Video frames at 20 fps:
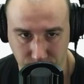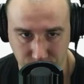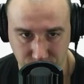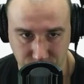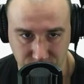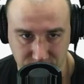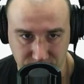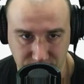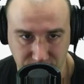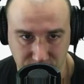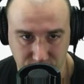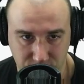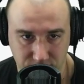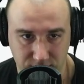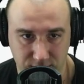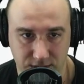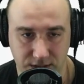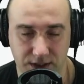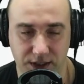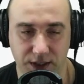Then
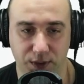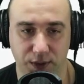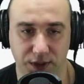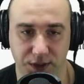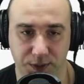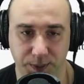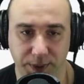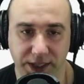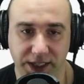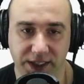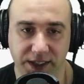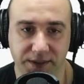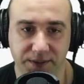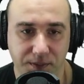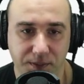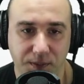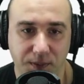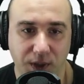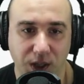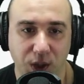sequence B,
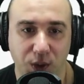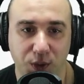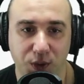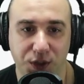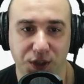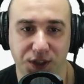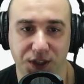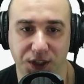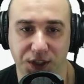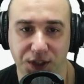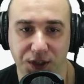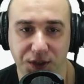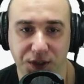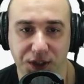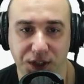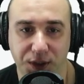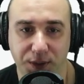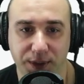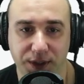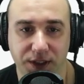which is a new
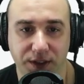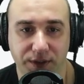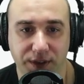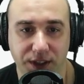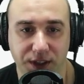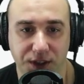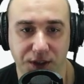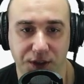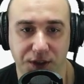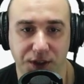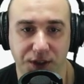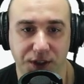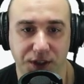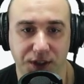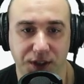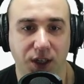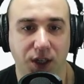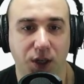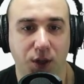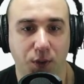sequence of
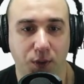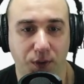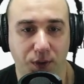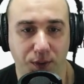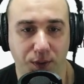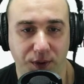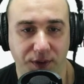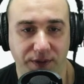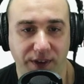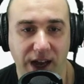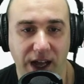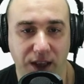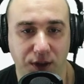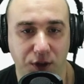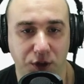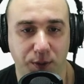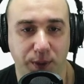integers with 3 values,